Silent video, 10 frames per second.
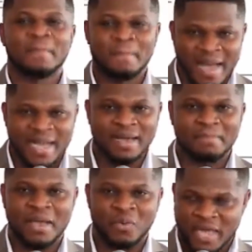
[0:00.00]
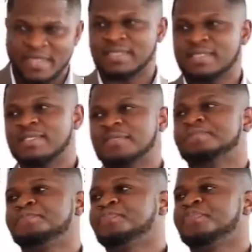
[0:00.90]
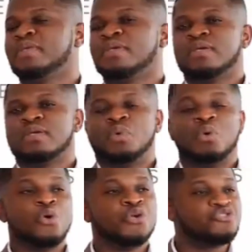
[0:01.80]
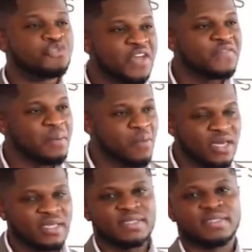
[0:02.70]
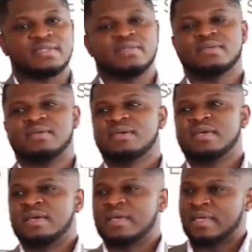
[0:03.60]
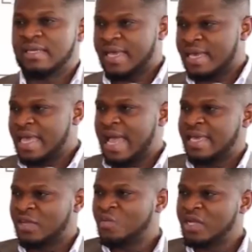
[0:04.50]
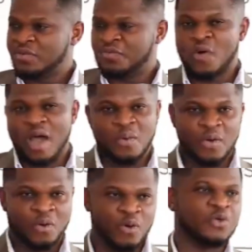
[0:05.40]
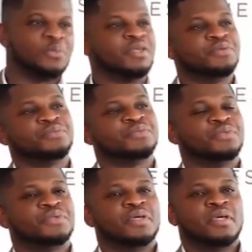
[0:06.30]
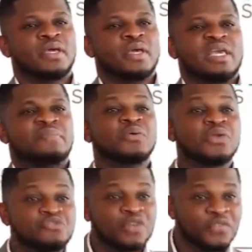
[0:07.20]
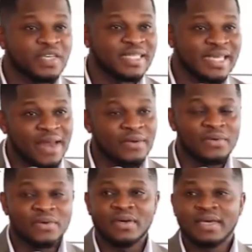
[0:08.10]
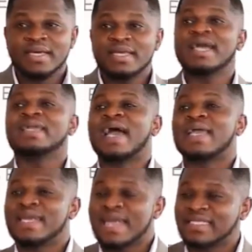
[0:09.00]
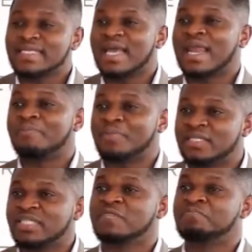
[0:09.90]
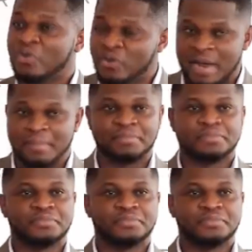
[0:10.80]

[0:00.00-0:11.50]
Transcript: Mark my words. We will retrieve the monies near the 24-hour economy. You better retrieve this Ikano near the National Apprenticeship Program.